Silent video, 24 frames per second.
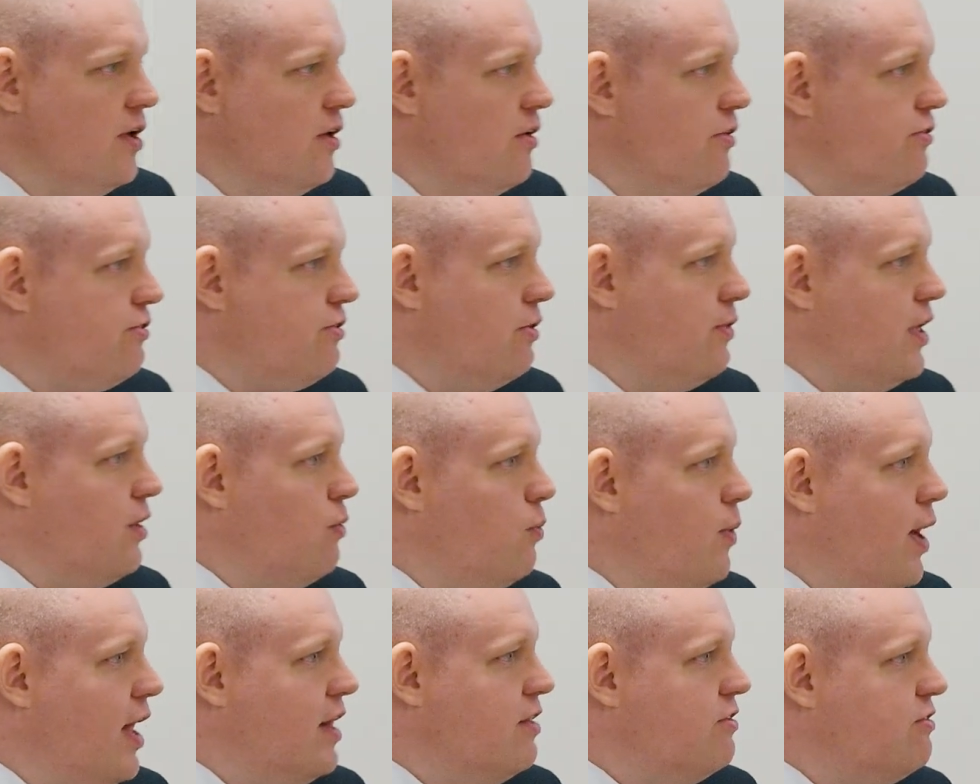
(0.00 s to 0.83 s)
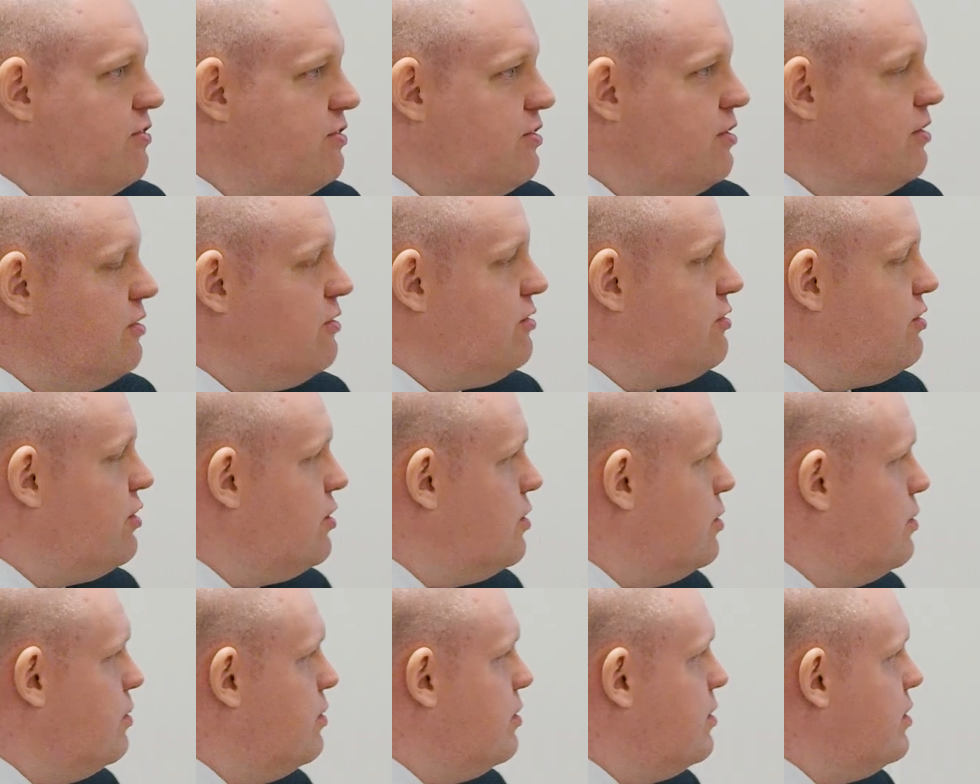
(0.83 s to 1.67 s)
So they went
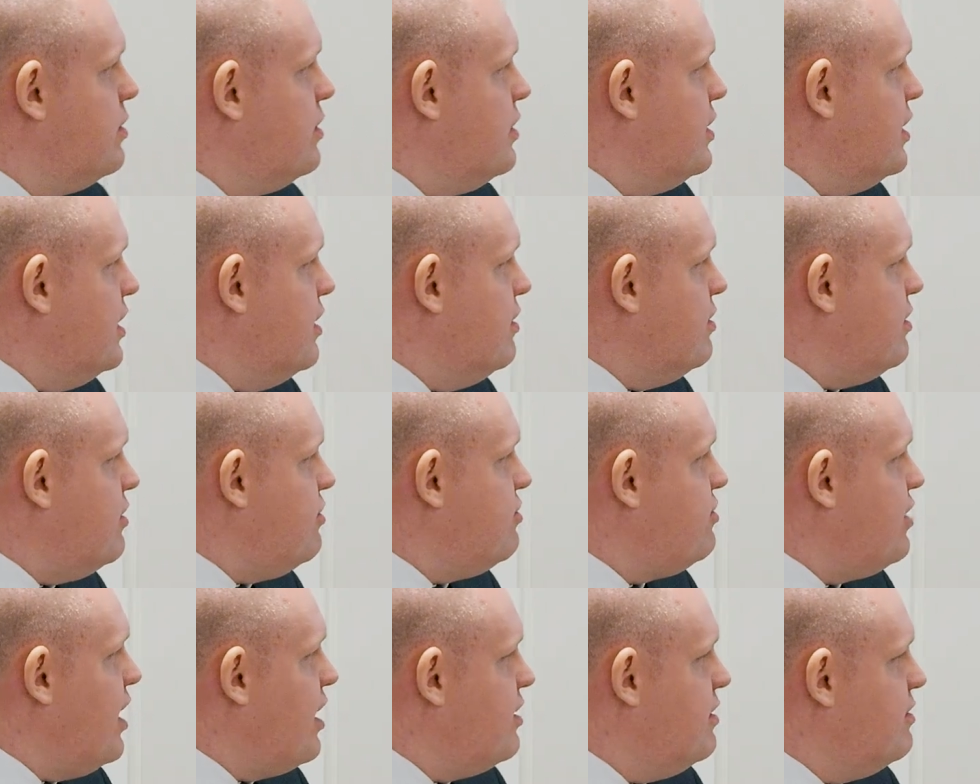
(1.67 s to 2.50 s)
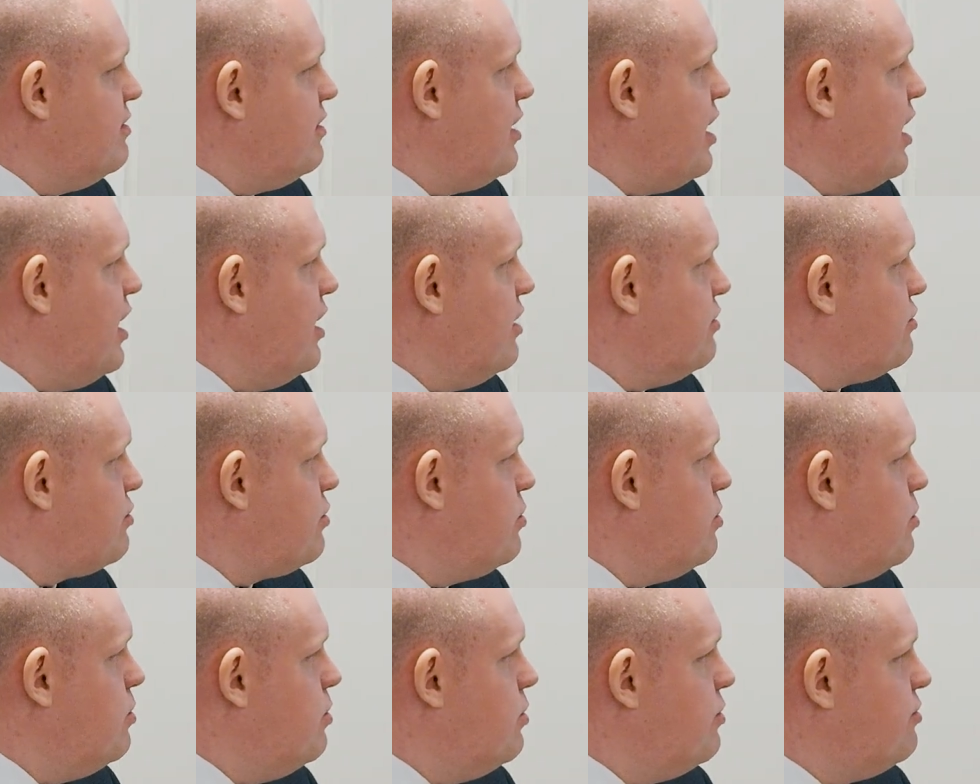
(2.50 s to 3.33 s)
to the second highest
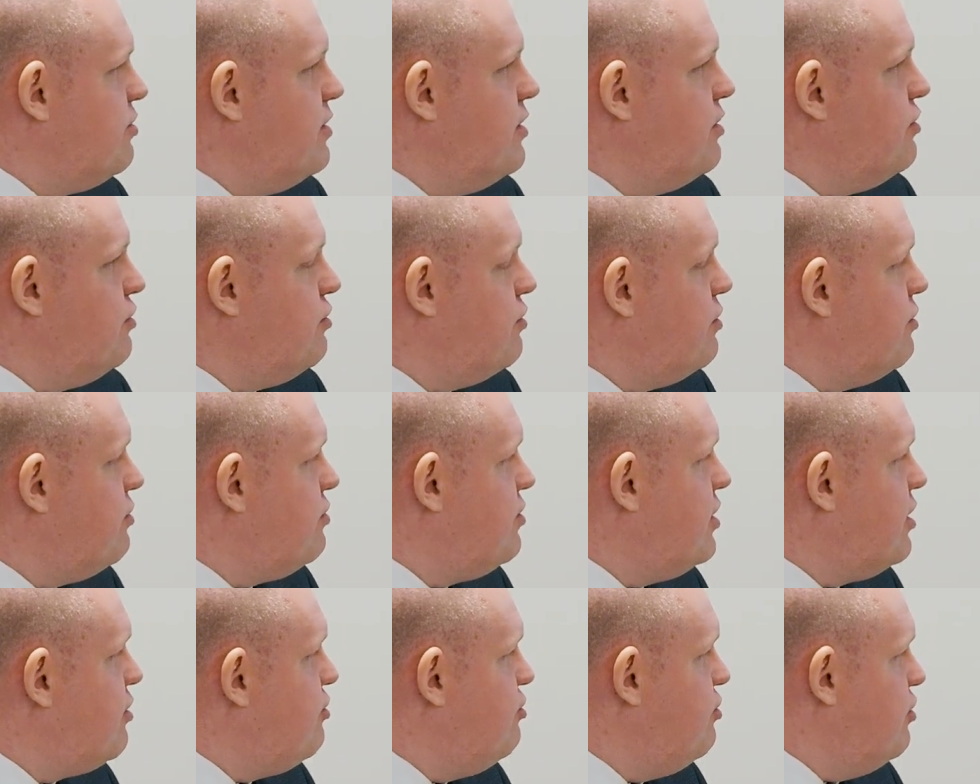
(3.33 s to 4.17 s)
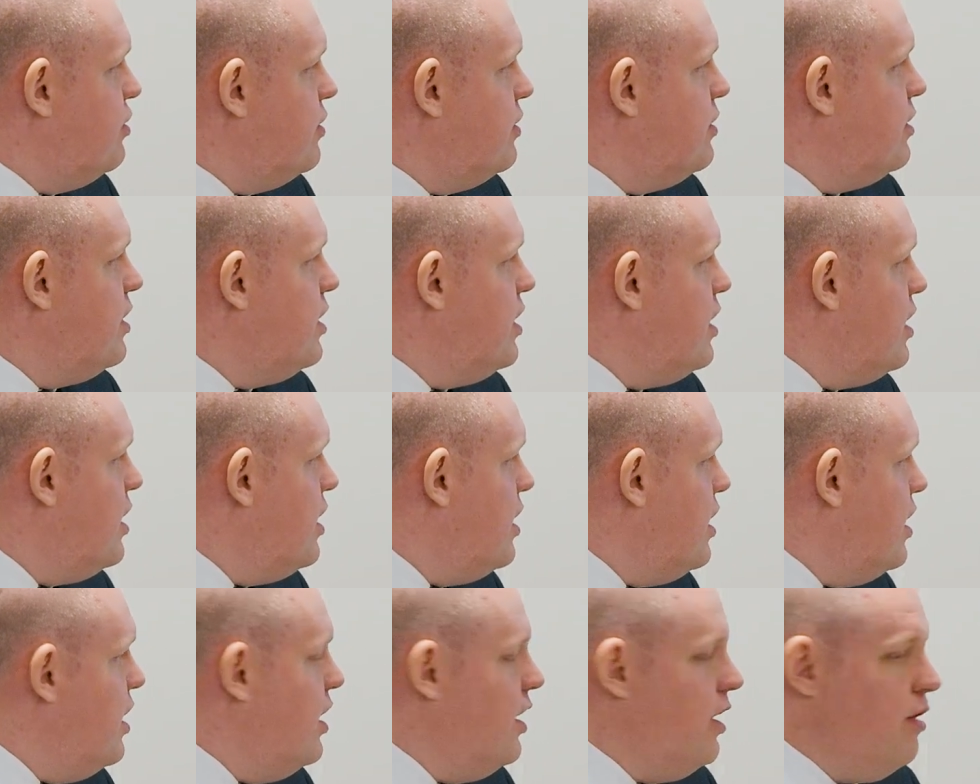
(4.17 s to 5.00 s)
court in the jurisdiction
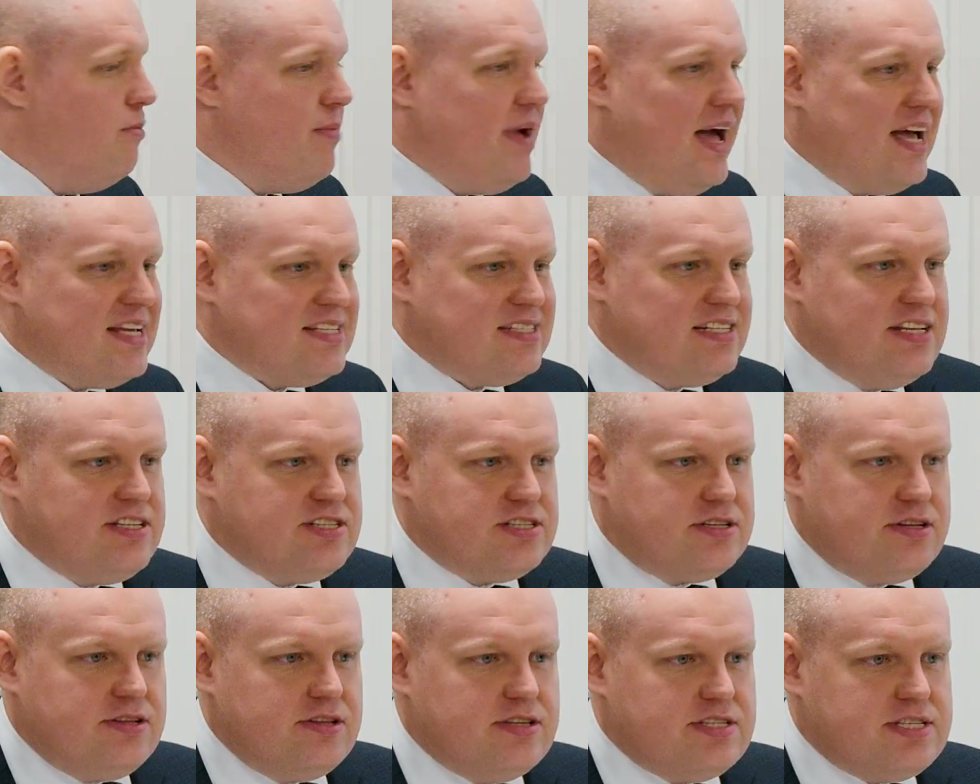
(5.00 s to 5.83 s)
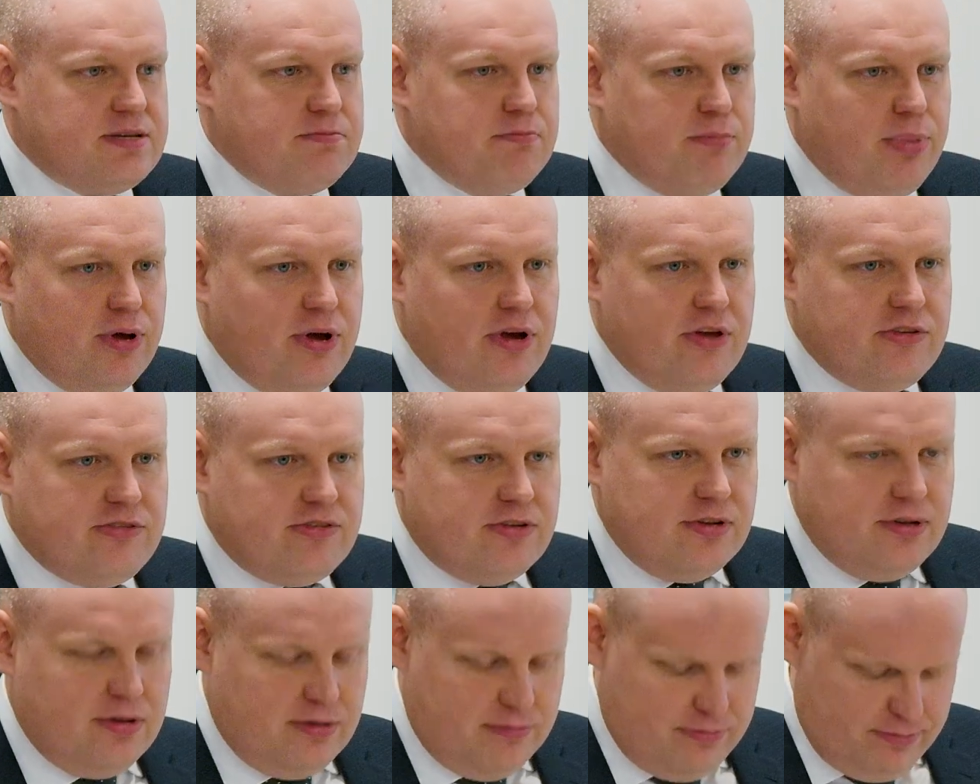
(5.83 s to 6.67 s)
as litigants in
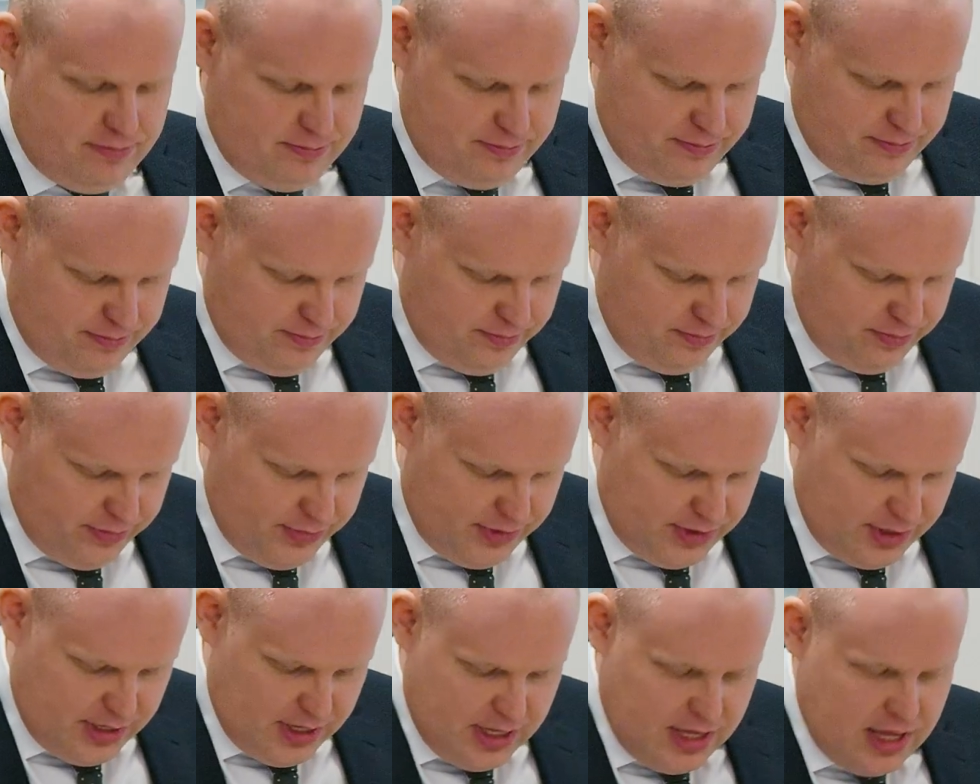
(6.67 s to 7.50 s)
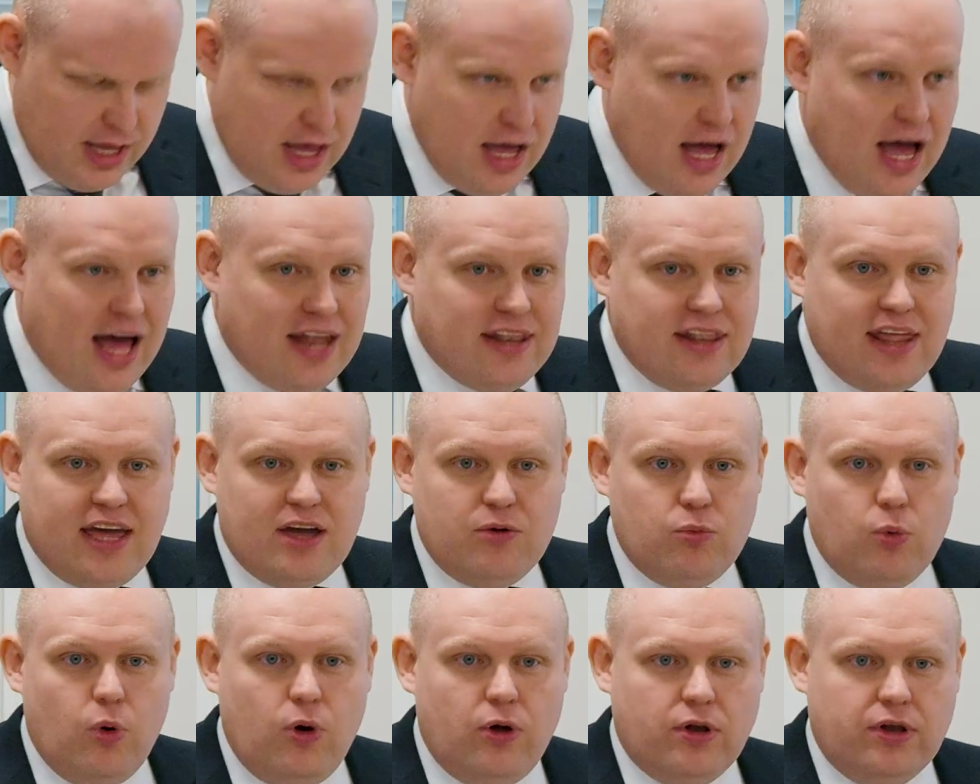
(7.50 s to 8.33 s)
person, and they
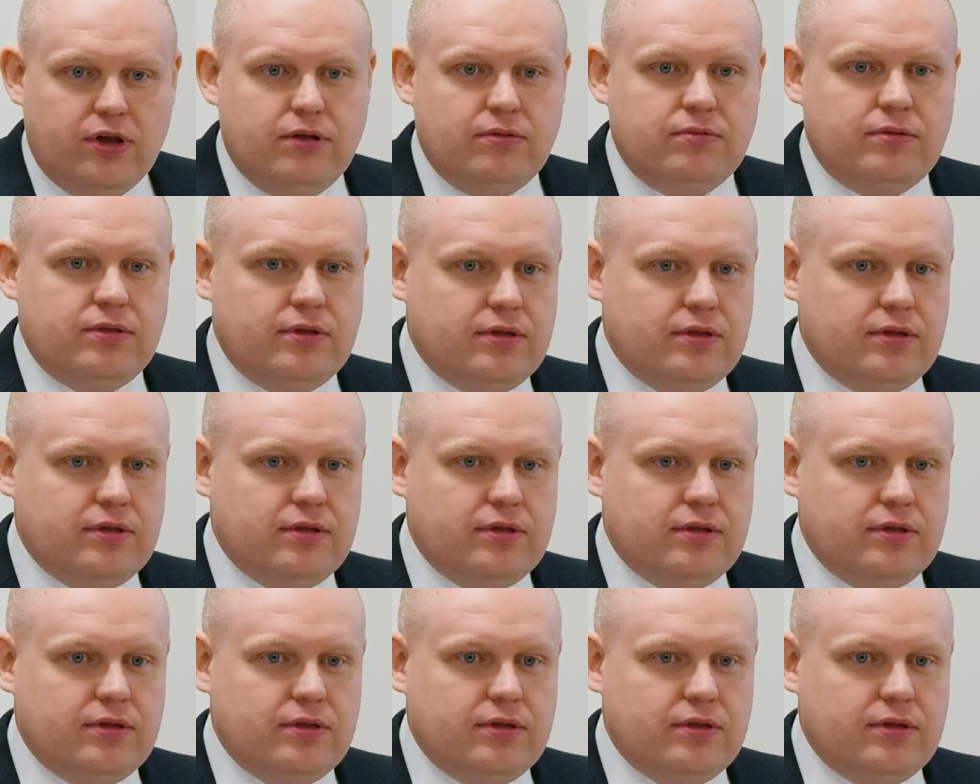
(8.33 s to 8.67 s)
won.